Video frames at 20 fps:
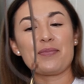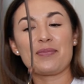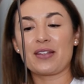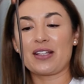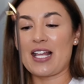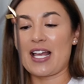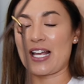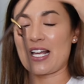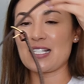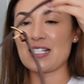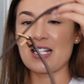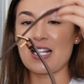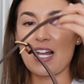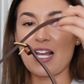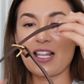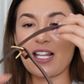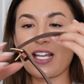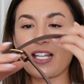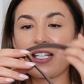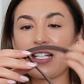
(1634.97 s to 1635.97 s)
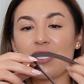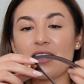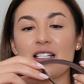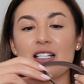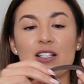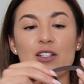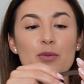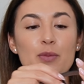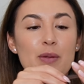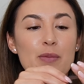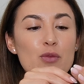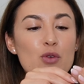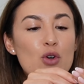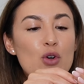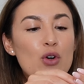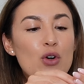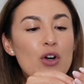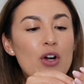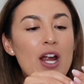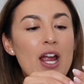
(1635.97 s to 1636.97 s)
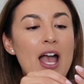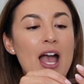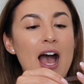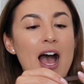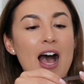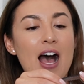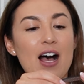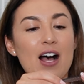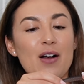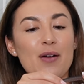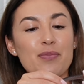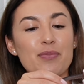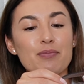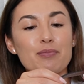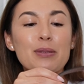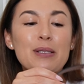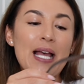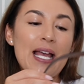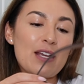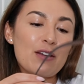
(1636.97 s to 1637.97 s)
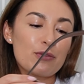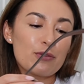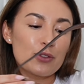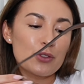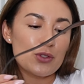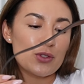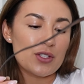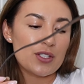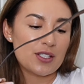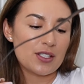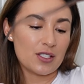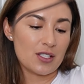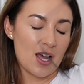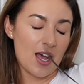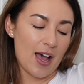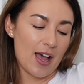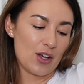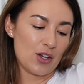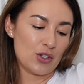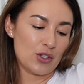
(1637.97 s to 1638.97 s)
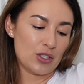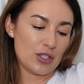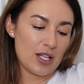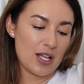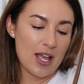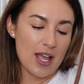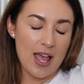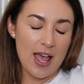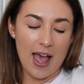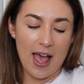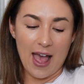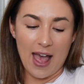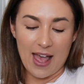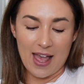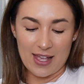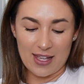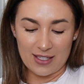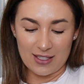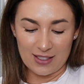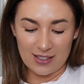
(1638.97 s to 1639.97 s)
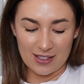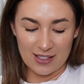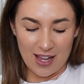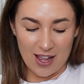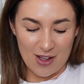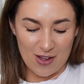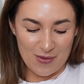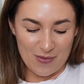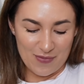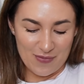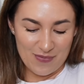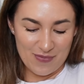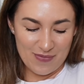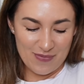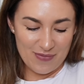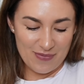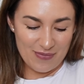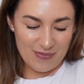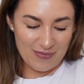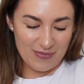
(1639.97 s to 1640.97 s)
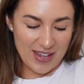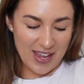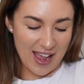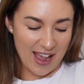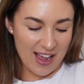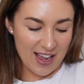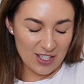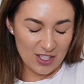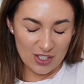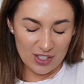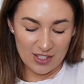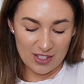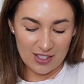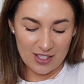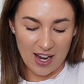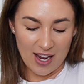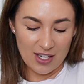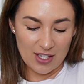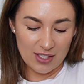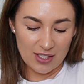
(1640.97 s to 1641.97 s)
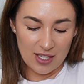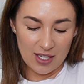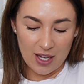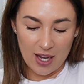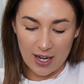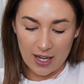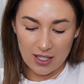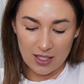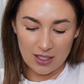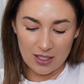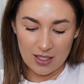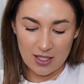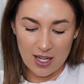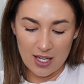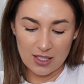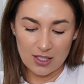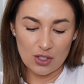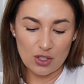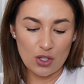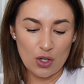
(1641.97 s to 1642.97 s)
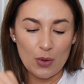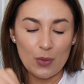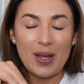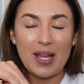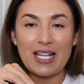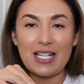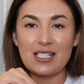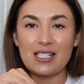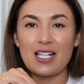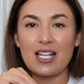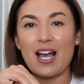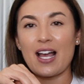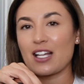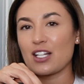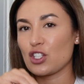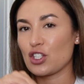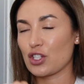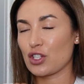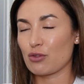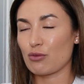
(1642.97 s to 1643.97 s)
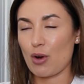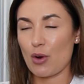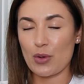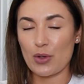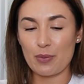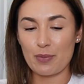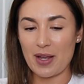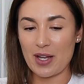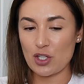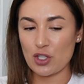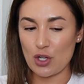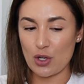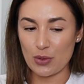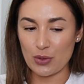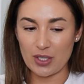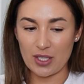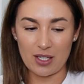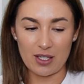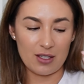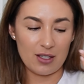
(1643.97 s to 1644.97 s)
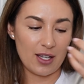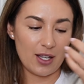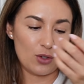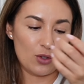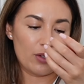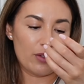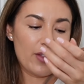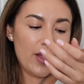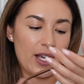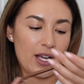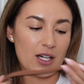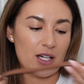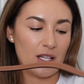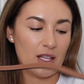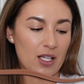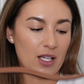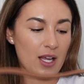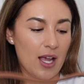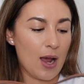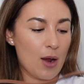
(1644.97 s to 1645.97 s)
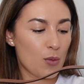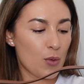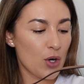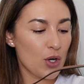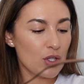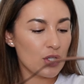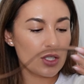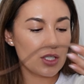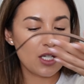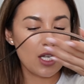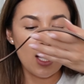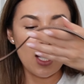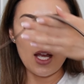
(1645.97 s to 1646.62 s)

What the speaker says: Like I said, I like that it's a little bit more playful, the style, and yeah, I just think I can, it's so easy, I can just throw it on my shoulder and all of that kind of thing. I won't